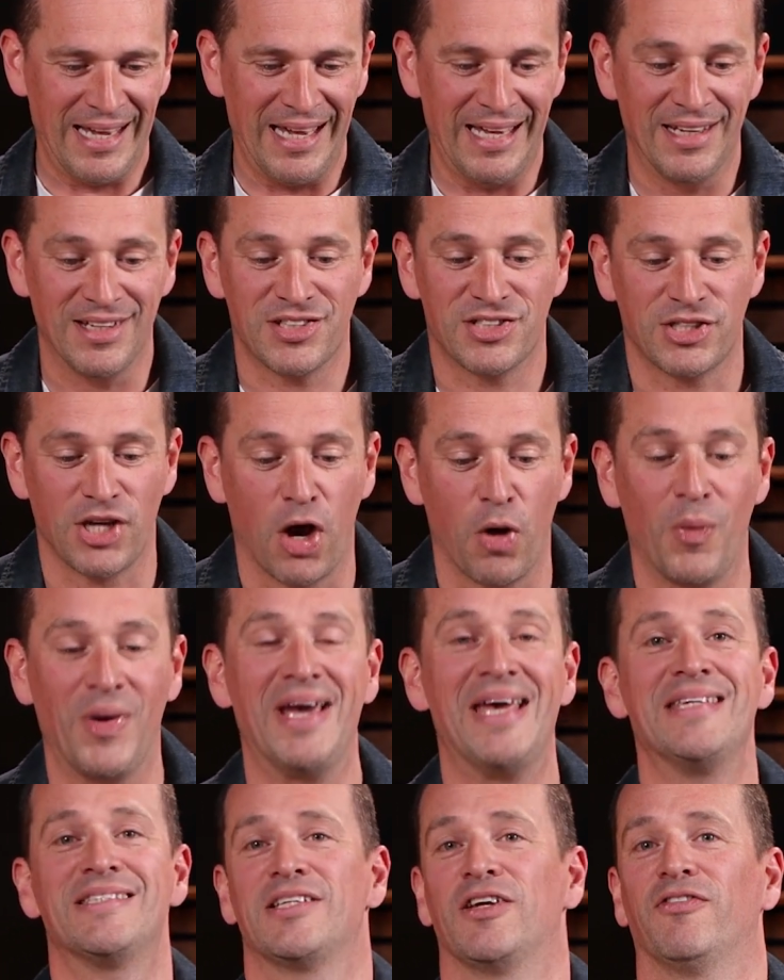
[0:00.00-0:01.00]
It is so
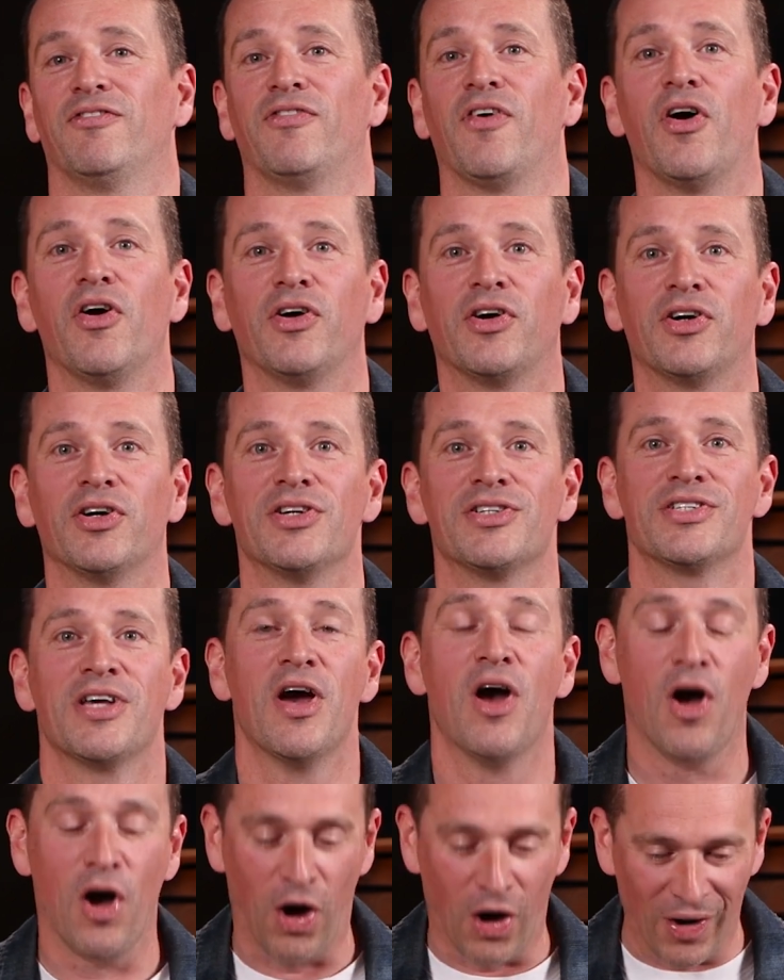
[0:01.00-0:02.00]
easy to focus
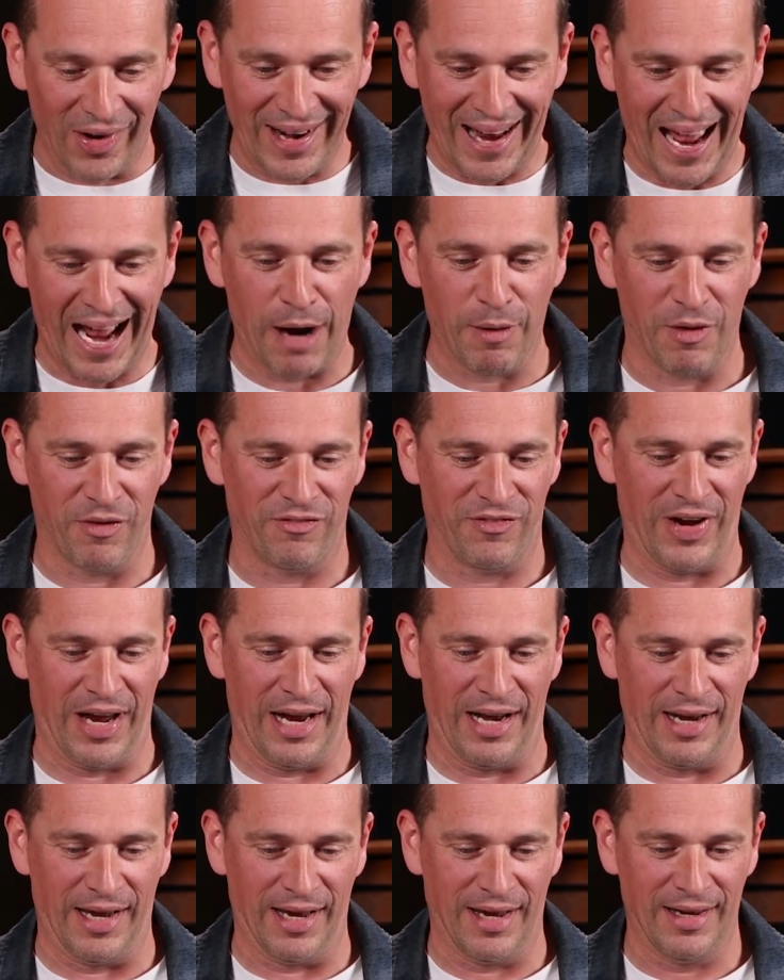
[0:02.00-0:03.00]
on our
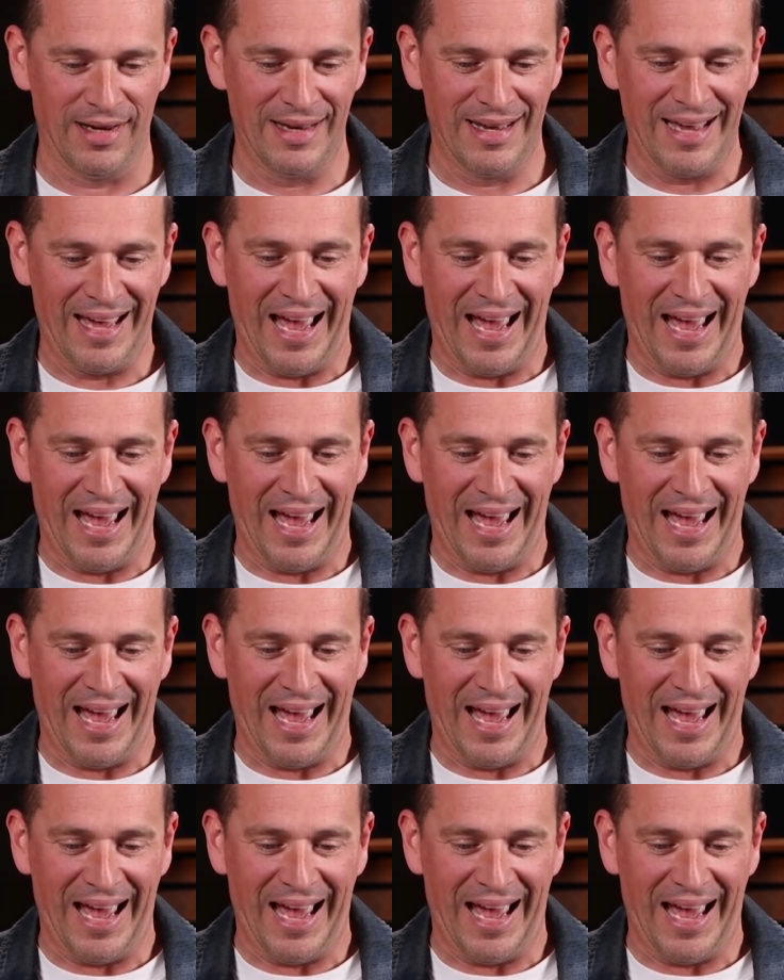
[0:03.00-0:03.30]
failure